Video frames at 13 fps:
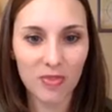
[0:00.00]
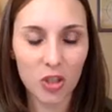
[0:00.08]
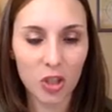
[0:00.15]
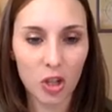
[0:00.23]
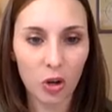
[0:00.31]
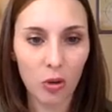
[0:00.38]

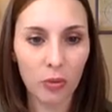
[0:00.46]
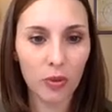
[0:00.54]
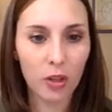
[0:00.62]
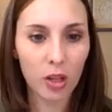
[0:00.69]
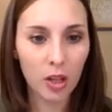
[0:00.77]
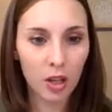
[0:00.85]
So
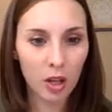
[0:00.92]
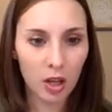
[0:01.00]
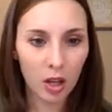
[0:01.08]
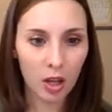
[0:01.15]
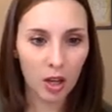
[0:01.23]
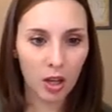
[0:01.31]

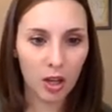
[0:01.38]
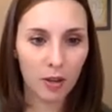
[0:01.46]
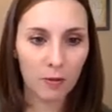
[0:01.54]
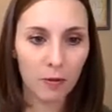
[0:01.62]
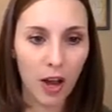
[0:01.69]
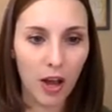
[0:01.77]

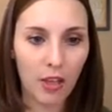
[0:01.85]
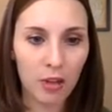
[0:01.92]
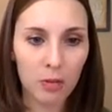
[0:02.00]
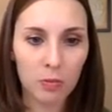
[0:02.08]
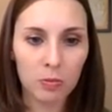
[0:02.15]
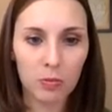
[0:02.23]
in
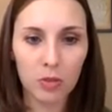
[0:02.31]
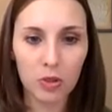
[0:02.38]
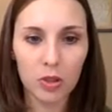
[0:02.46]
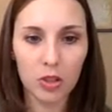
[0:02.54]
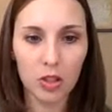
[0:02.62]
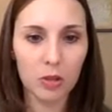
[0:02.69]
Fathom,
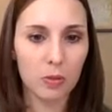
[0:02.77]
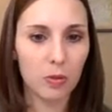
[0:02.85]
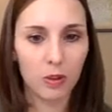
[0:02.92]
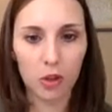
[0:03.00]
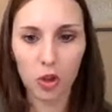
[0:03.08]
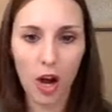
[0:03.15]
it's
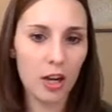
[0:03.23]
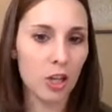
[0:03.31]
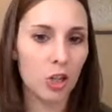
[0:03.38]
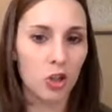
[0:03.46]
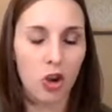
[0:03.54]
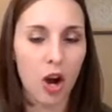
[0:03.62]
a drag
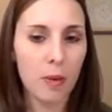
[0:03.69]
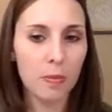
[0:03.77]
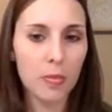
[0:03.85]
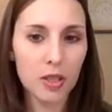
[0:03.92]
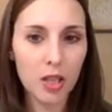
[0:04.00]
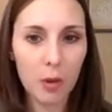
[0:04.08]
and drop
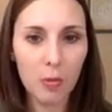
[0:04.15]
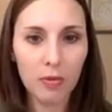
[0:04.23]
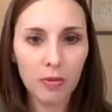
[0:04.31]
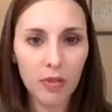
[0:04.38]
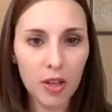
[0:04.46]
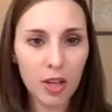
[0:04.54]
type
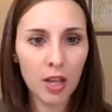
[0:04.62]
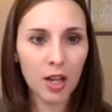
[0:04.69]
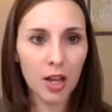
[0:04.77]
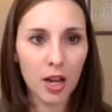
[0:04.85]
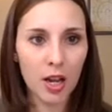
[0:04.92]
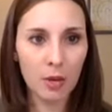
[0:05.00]
of
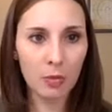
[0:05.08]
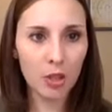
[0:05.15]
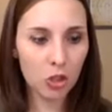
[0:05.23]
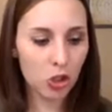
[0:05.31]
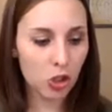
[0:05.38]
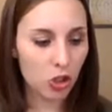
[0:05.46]
thing. I am
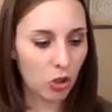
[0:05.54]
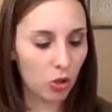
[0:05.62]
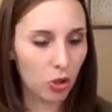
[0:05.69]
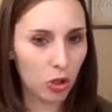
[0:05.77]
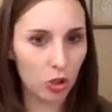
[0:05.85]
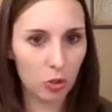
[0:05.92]
going to show
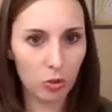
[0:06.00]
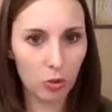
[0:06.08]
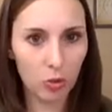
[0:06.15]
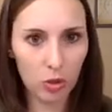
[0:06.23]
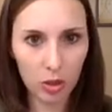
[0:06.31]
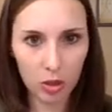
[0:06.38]

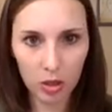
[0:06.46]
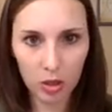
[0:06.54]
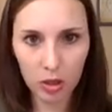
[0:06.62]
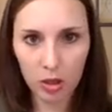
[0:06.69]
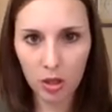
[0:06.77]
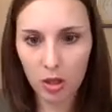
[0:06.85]
you
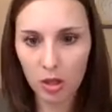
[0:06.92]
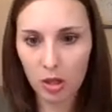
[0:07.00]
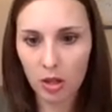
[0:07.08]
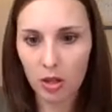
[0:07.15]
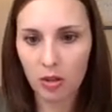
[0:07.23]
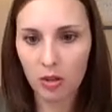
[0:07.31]

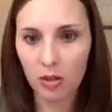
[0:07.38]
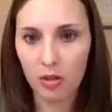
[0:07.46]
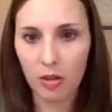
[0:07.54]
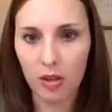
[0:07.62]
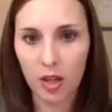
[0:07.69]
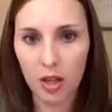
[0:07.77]

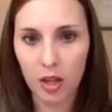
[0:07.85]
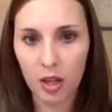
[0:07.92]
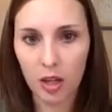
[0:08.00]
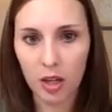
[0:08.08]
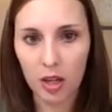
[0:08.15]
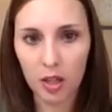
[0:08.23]

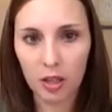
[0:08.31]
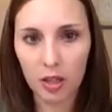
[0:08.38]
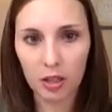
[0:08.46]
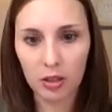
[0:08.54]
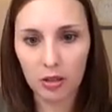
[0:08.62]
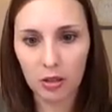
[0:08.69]
the
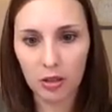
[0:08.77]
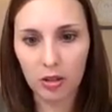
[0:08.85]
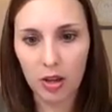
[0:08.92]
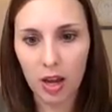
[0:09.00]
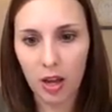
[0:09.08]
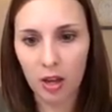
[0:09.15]

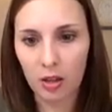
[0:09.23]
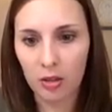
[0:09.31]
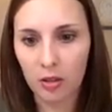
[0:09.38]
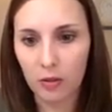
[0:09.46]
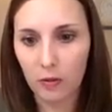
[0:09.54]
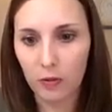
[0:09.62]
calculator
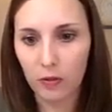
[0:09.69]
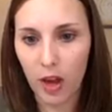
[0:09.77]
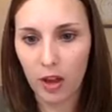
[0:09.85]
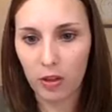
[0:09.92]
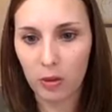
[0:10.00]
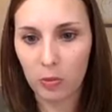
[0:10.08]
and
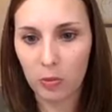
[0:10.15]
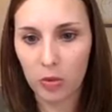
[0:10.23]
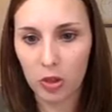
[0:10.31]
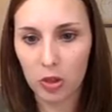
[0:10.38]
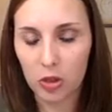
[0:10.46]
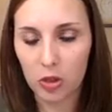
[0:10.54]
Fathom
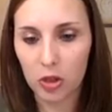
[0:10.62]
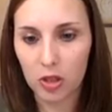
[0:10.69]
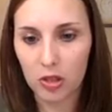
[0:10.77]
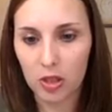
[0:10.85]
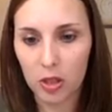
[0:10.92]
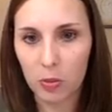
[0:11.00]
just so you
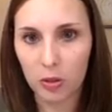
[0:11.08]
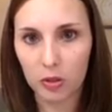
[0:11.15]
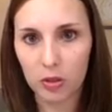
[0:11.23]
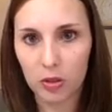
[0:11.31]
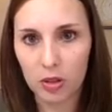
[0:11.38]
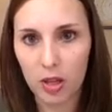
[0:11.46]
can see what it
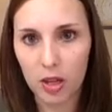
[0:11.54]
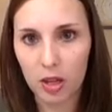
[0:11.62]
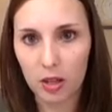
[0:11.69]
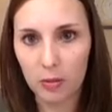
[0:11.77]
looks like.